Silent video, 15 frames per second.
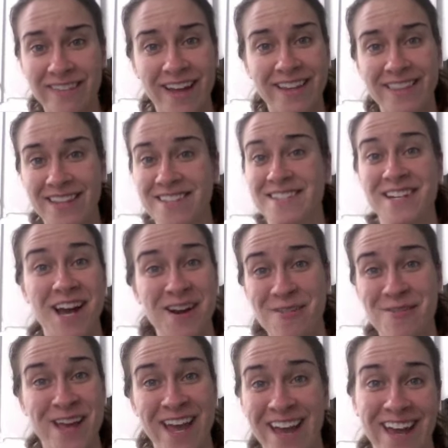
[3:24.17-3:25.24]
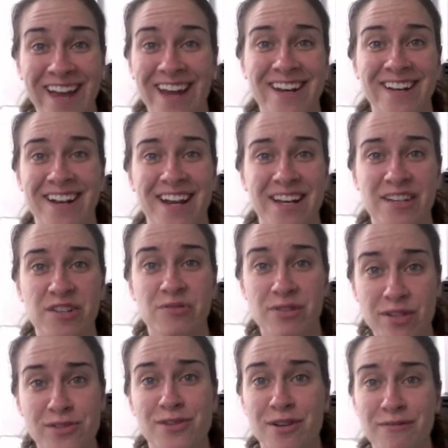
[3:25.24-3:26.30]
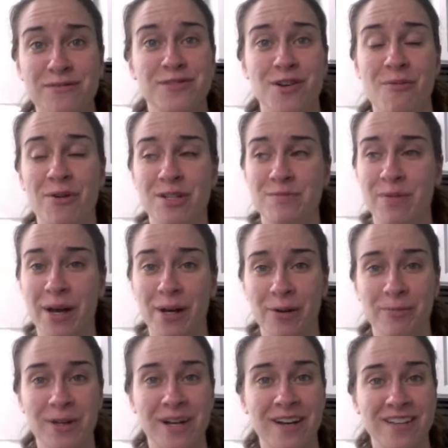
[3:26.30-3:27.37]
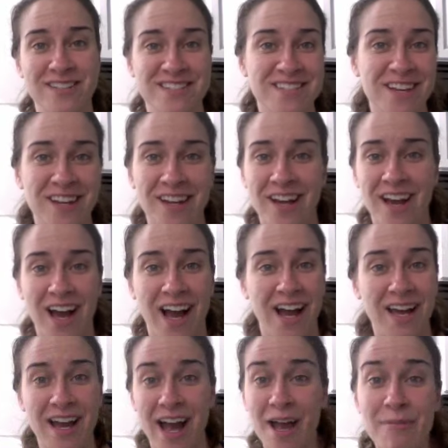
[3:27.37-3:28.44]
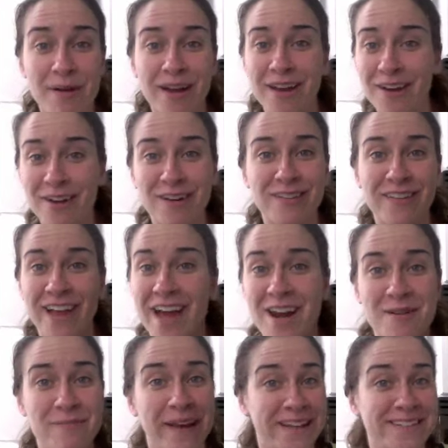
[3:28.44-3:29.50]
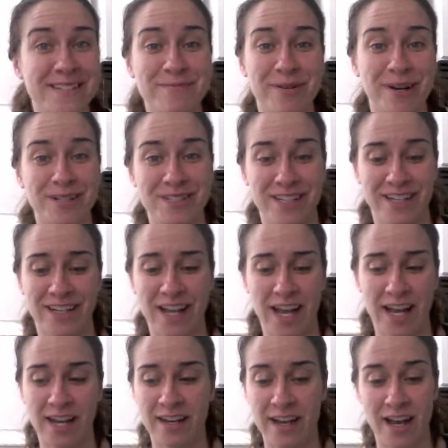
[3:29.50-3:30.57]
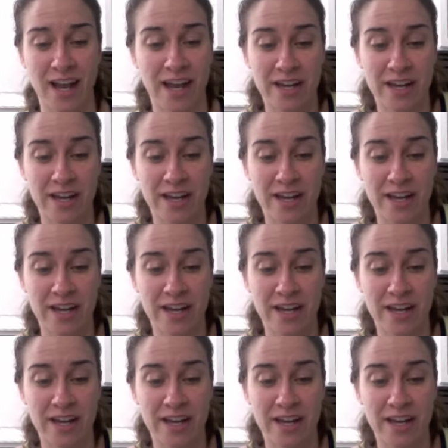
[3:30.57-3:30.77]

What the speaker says: Like, that's not okay, and you deserve so much better, because I bet you're an amazing person, and,